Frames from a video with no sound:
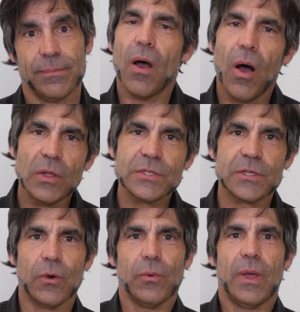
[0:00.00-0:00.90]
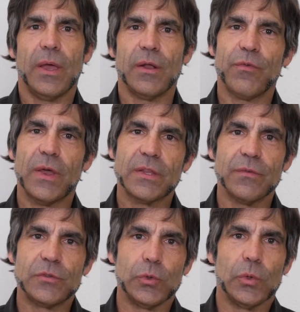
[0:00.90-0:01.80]
Also, an
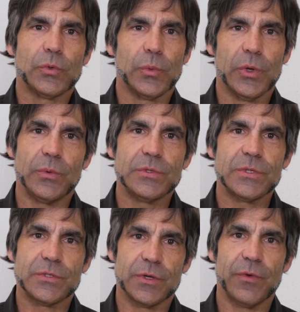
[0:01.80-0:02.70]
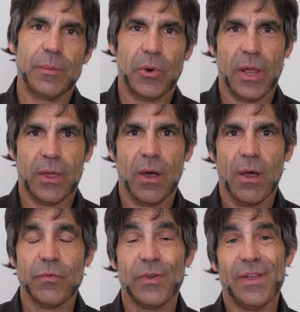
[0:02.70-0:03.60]
effective tool to reduce survey
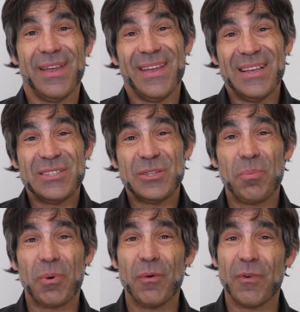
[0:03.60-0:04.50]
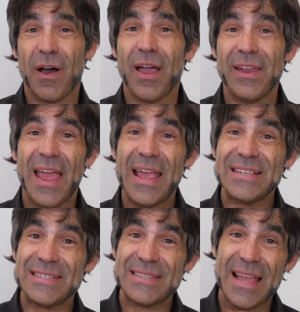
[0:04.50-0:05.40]
break-off is to provide a
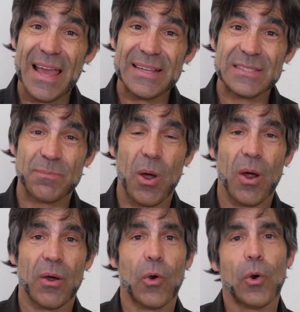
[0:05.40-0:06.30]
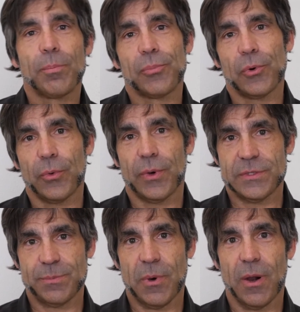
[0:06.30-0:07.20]
status bar or
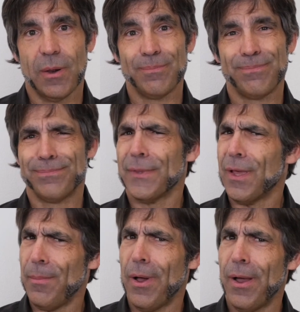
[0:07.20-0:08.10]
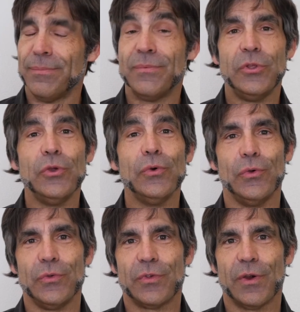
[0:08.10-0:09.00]
progress bar. Come on, you
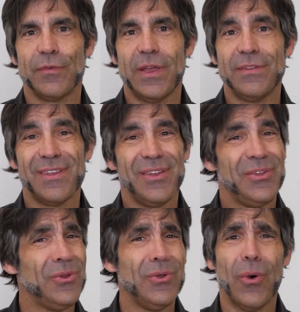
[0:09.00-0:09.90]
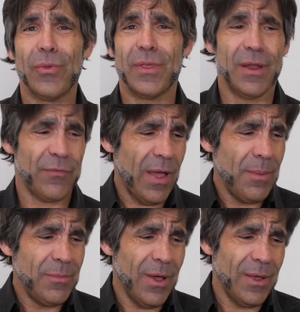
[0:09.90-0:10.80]
do surveys. You know that if
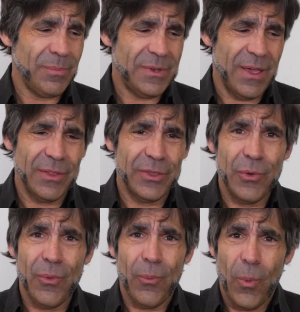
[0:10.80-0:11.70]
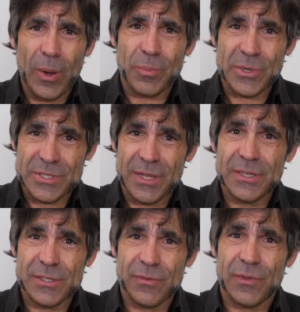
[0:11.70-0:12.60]
I'm not telling you what
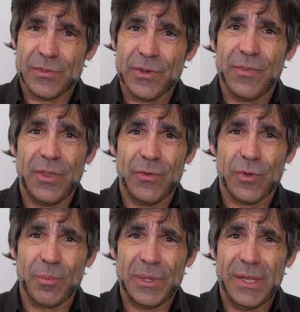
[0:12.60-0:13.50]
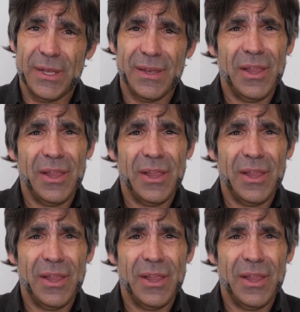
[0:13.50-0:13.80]
percentage of the survey you've completed,